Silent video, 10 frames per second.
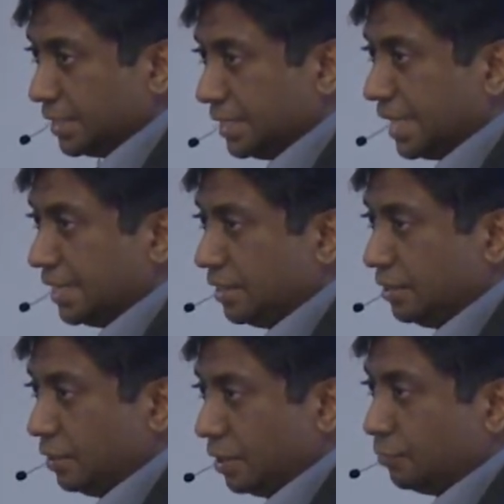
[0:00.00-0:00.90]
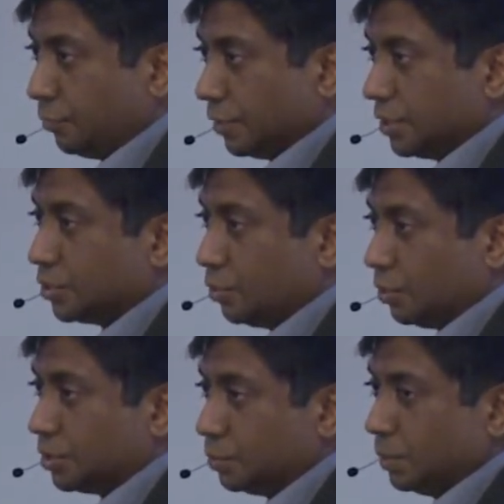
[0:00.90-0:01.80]
intended for this
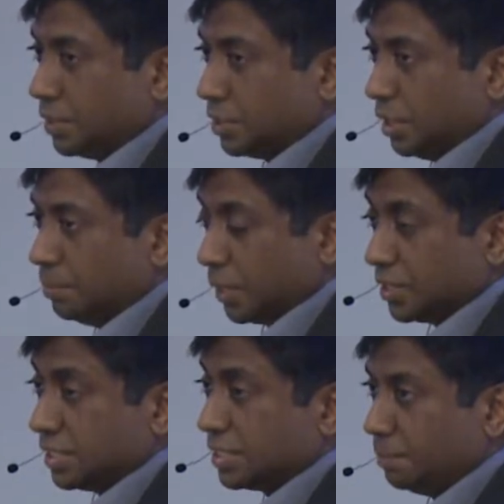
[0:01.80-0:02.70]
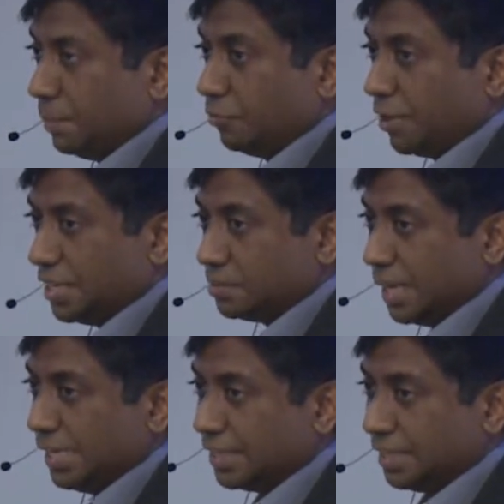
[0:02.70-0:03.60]
course, which because it simplifies
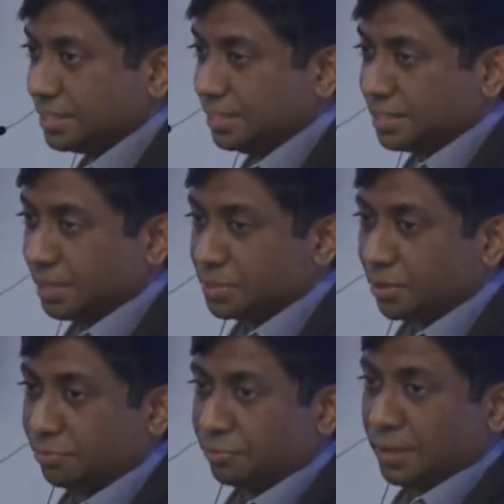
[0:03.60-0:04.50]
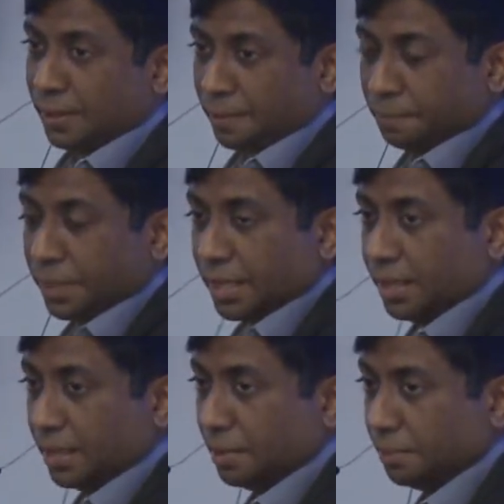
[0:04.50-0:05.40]
many things in terms of
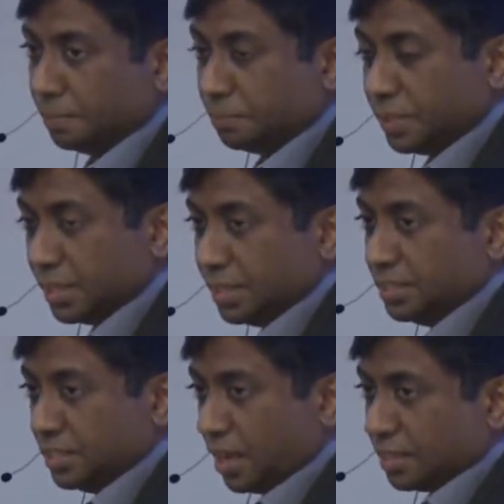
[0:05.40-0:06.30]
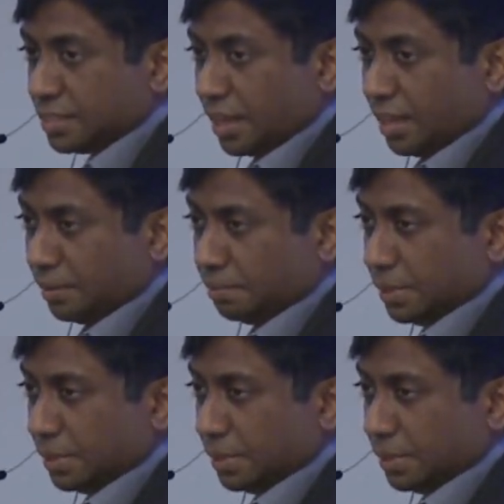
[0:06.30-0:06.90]
the data,